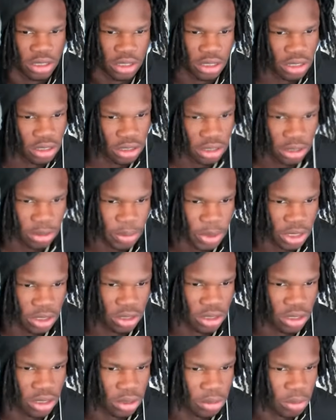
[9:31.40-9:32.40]
That's just
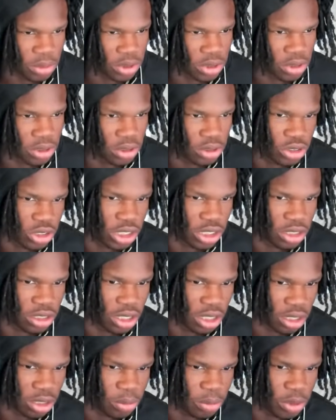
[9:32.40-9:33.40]
messed up. You're trying to
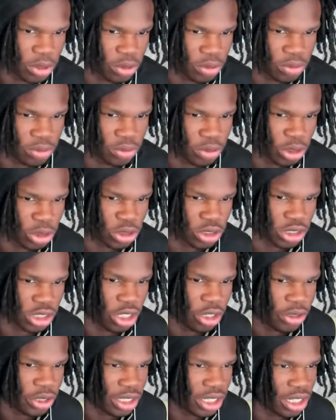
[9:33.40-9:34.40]
knock them off focus. They
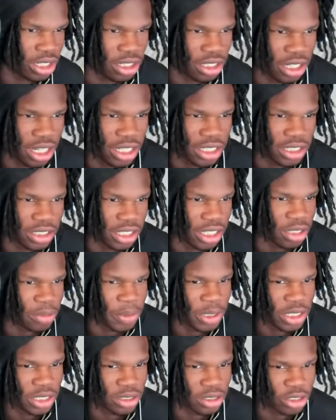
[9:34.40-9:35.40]
already got a lot to think
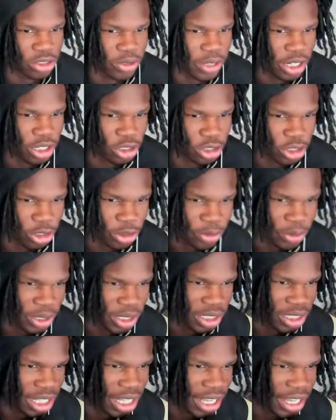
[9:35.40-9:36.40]
about it. The crowd
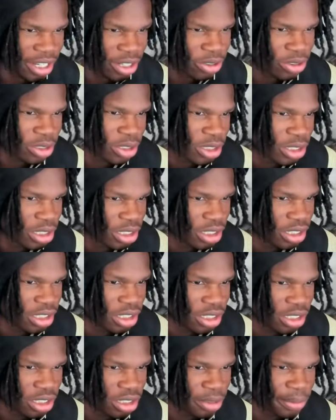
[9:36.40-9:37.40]
already loud.
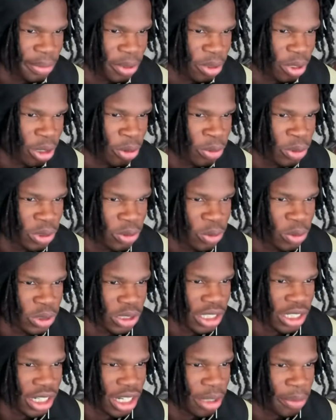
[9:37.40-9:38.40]
Well, I wouldn't want
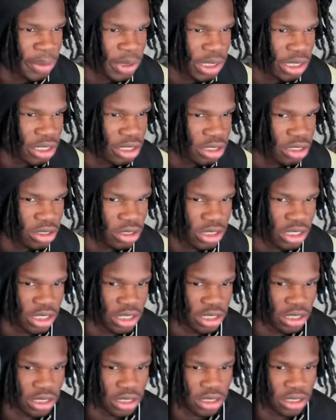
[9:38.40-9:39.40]
that to happen to us. So,
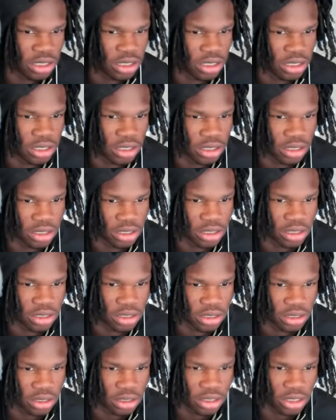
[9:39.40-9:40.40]
yeah.
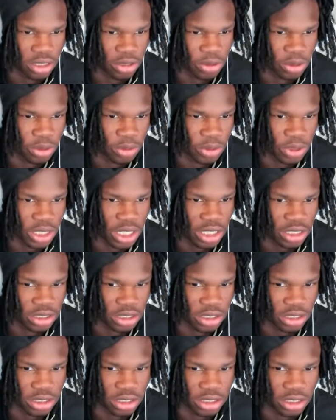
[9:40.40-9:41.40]
Not a real
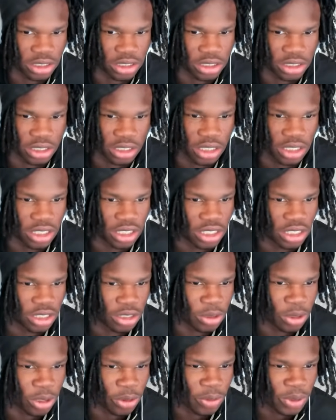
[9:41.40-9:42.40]
reaction.
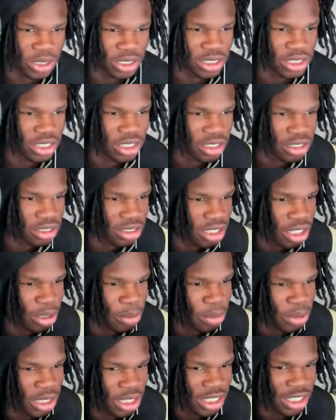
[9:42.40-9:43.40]
You heard what he said.
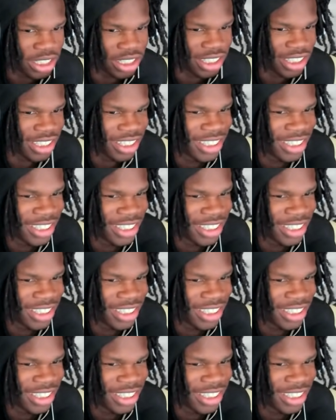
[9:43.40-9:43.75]
Stop playing.